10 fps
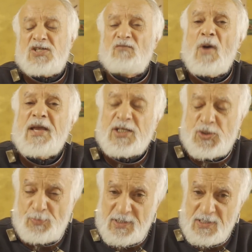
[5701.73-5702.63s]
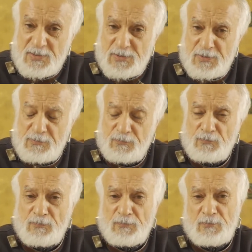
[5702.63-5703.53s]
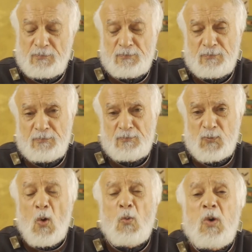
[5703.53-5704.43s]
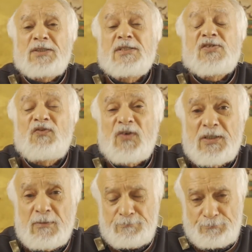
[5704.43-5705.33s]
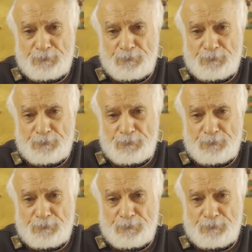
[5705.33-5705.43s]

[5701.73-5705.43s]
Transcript: off my experience. What is freedom?